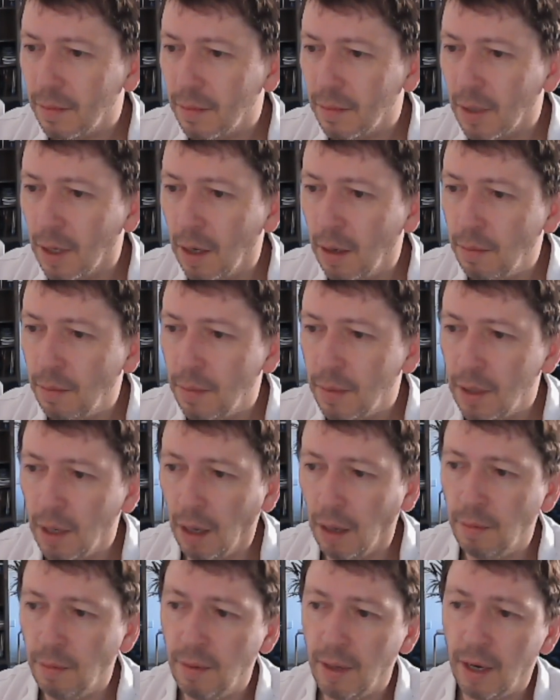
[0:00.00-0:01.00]

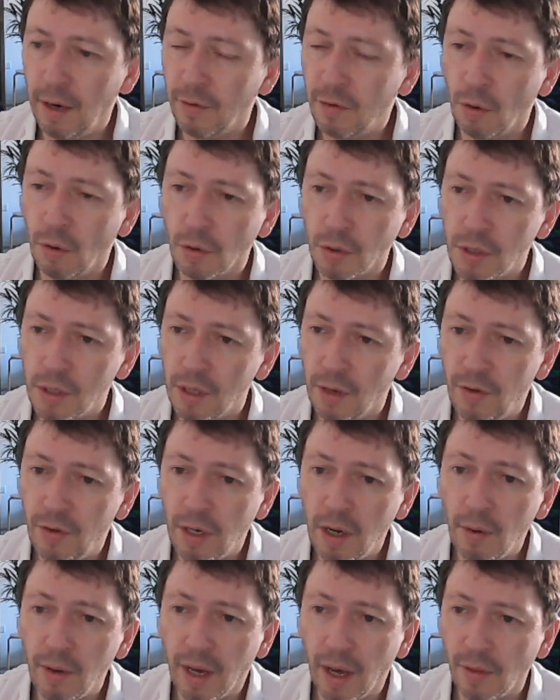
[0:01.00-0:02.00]
And of course, if you
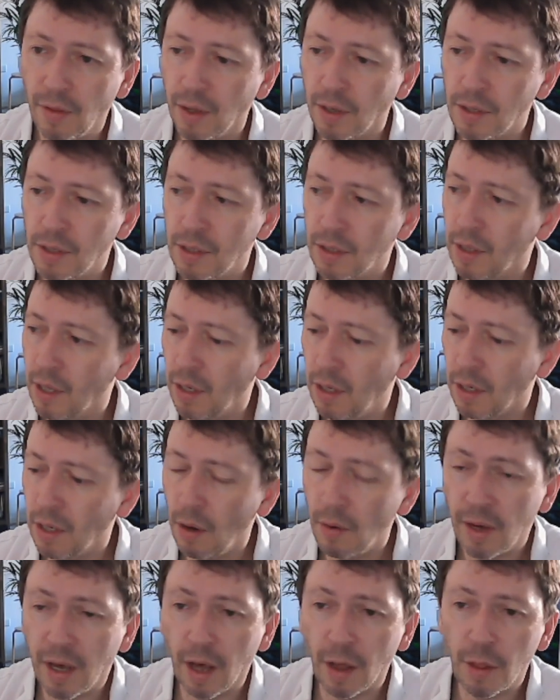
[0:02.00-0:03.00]
don't get this, then you
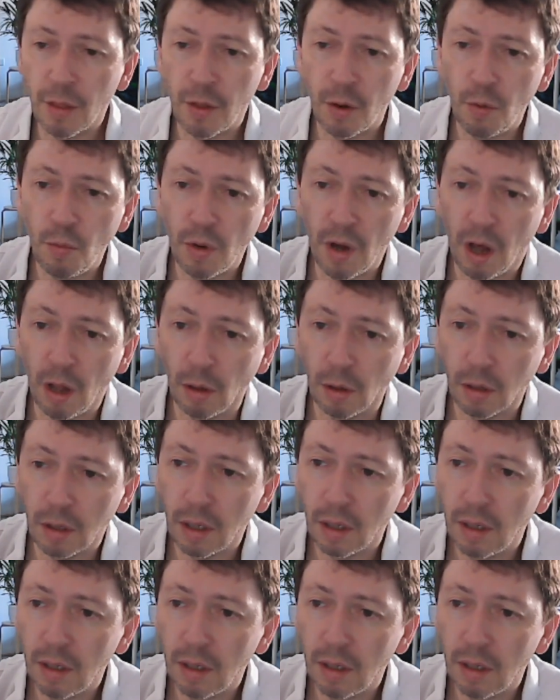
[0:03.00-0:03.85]
don't get a Thune Hulk.